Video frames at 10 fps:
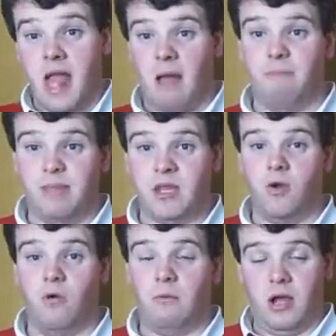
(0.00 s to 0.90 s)
and
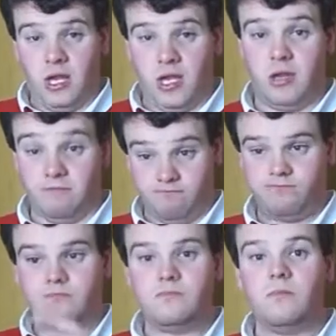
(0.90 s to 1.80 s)
become
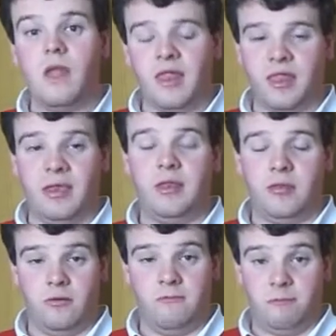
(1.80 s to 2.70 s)
a
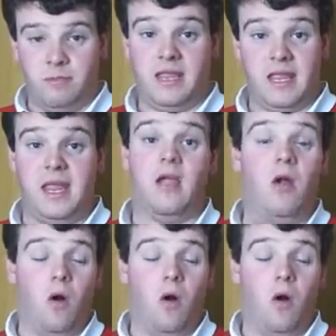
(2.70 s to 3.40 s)
sentient being